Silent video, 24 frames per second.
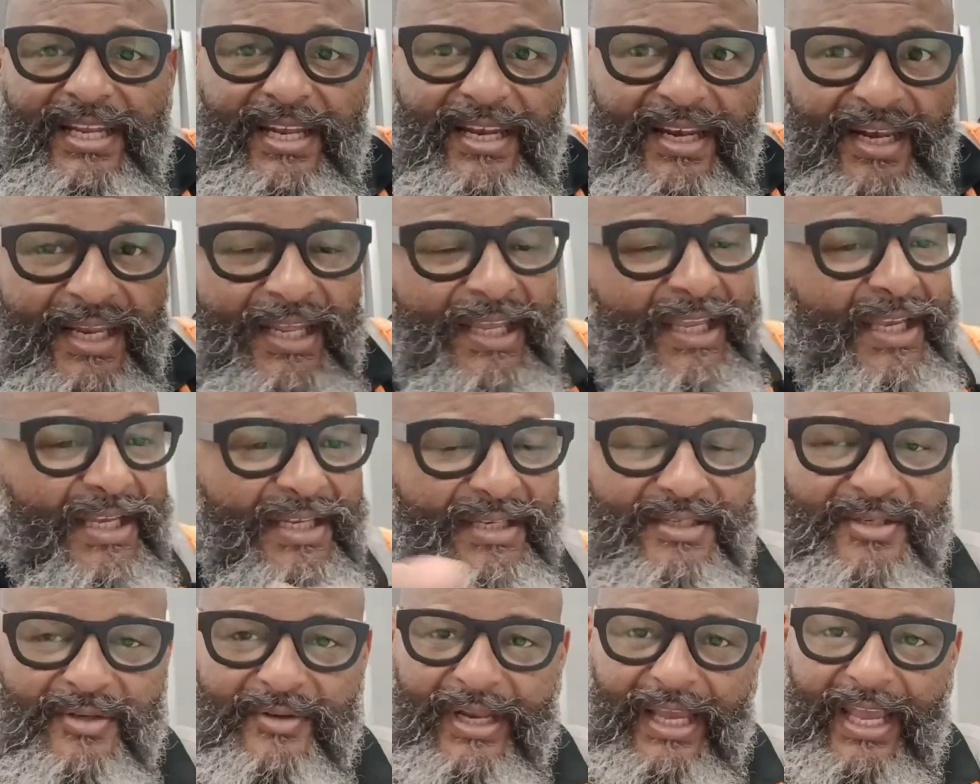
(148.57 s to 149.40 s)
and leaking.
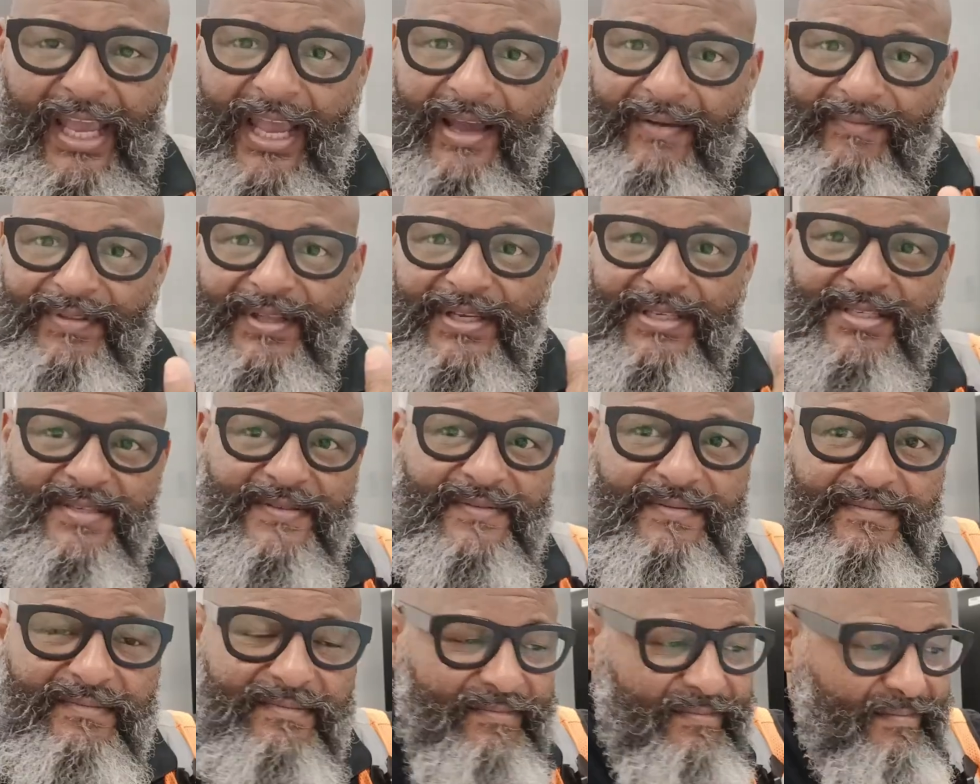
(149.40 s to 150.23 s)
So they have
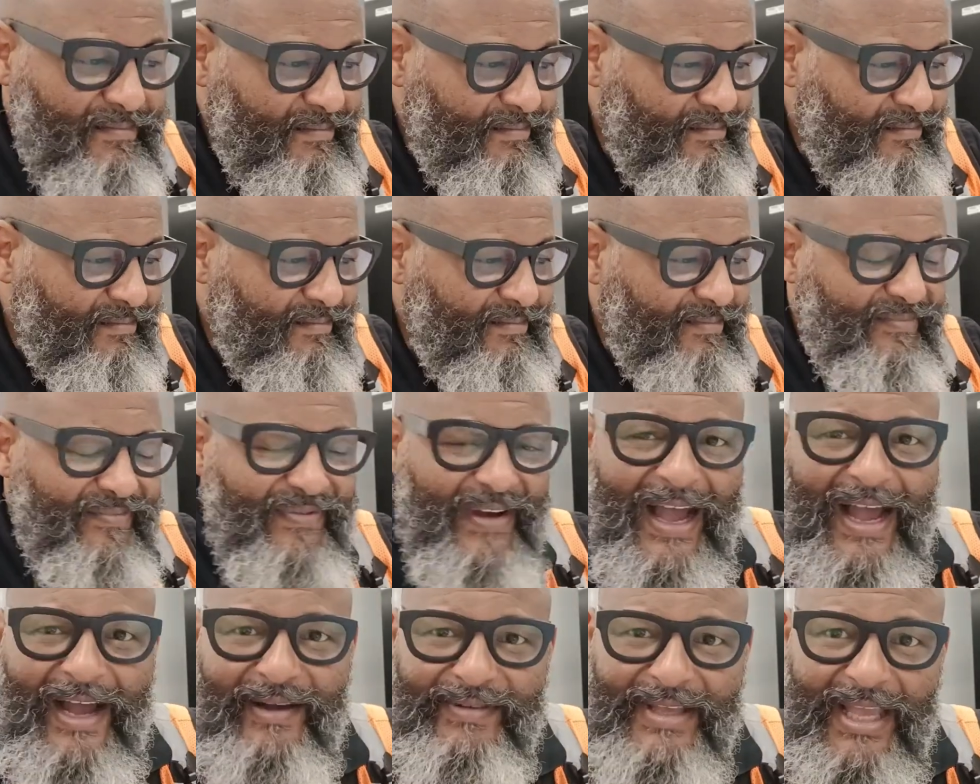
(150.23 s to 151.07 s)
this
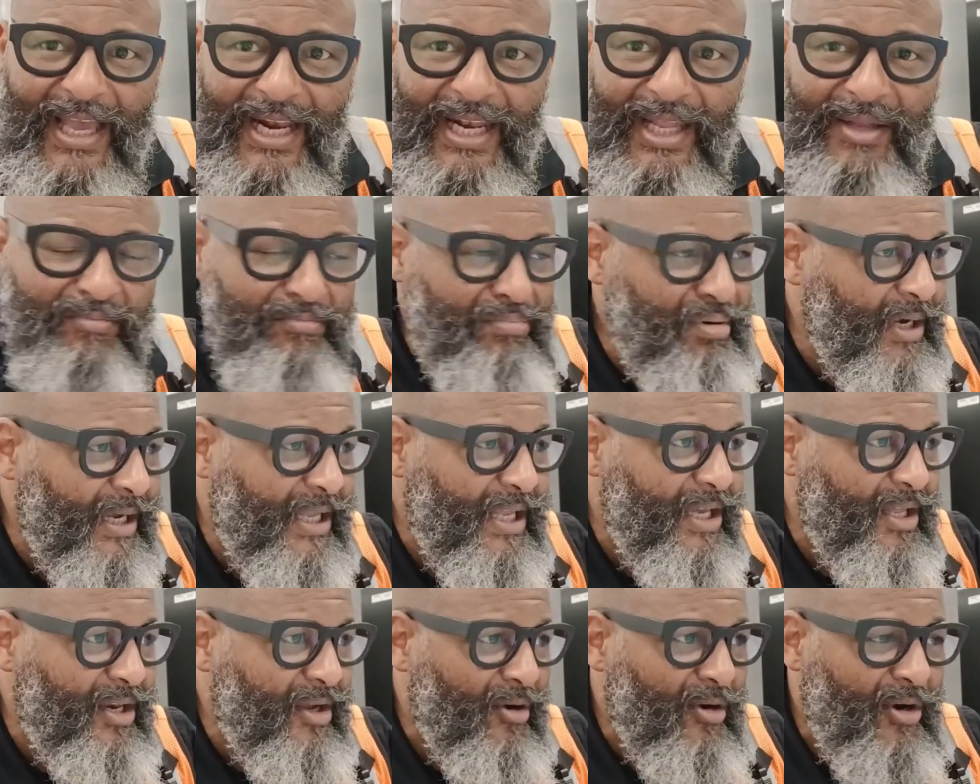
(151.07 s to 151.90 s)
5-gallon
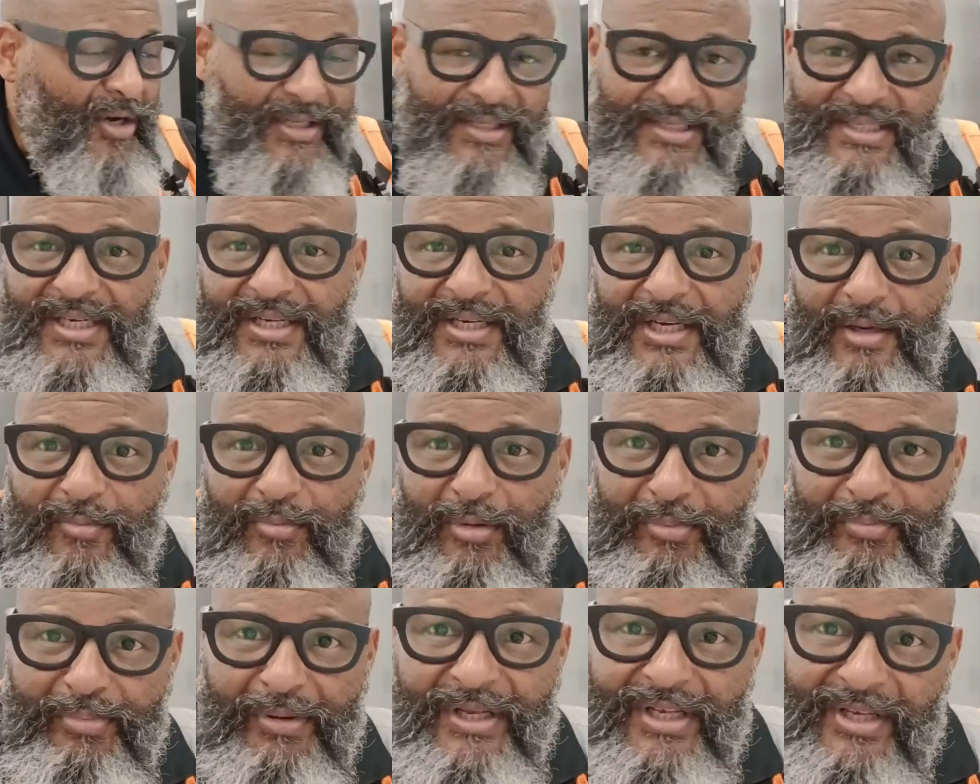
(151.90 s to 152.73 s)
bucket or a tub
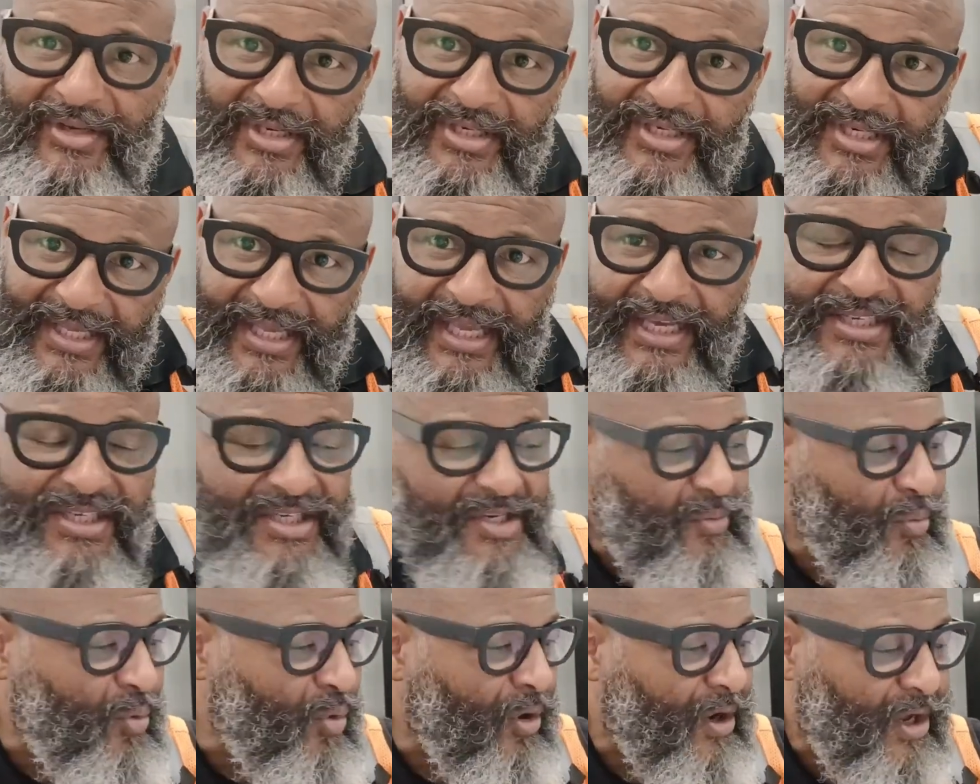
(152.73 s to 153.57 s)
up under to catch
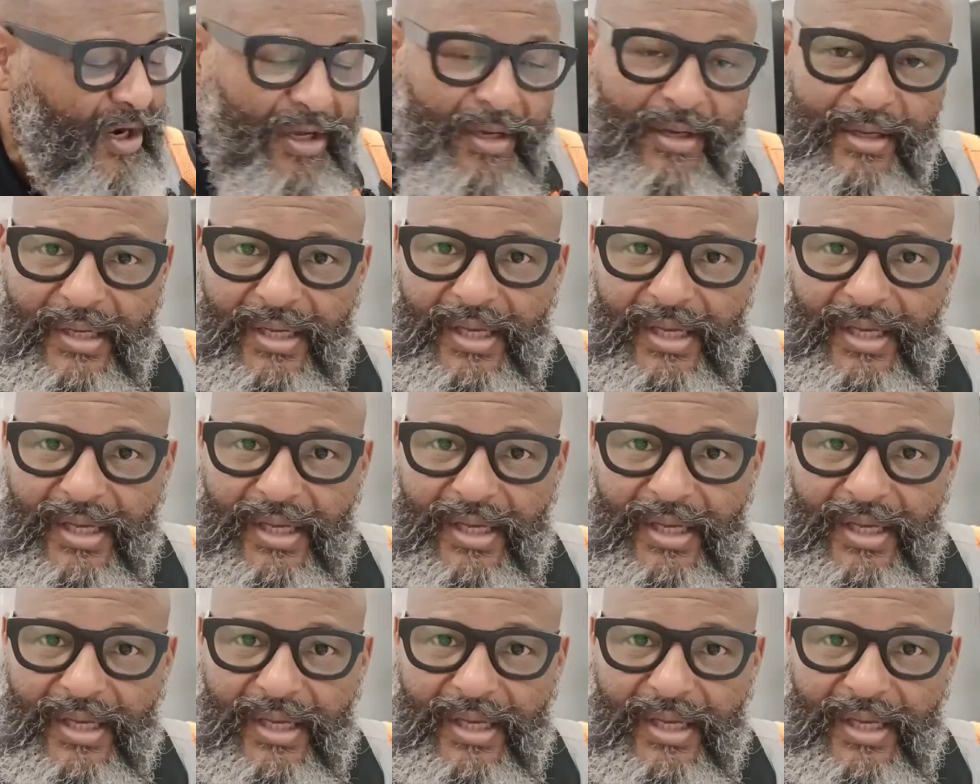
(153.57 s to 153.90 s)
the water.